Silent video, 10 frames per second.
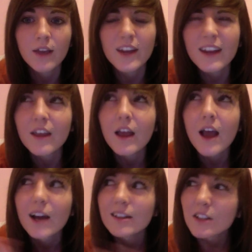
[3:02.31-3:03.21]
And then I
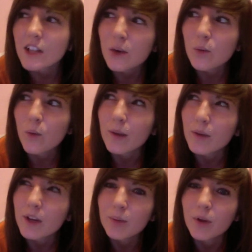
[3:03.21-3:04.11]
started like
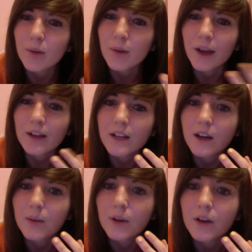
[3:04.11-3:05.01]
wiping or pulling my pants
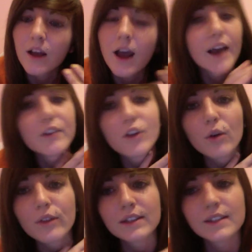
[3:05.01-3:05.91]
up. I
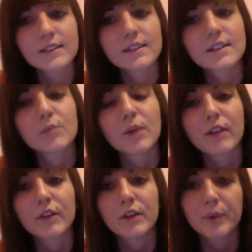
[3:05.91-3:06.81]
know that doesn't seem
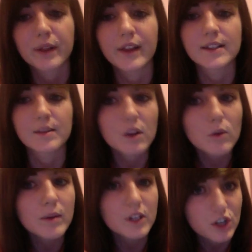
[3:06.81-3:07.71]
relevant, but like something
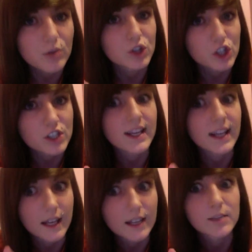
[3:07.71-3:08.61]
where my shit was just
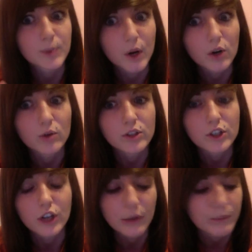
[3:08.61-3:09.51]
like exposed,
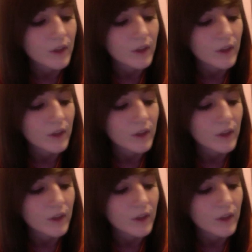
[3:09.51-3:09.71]
you know.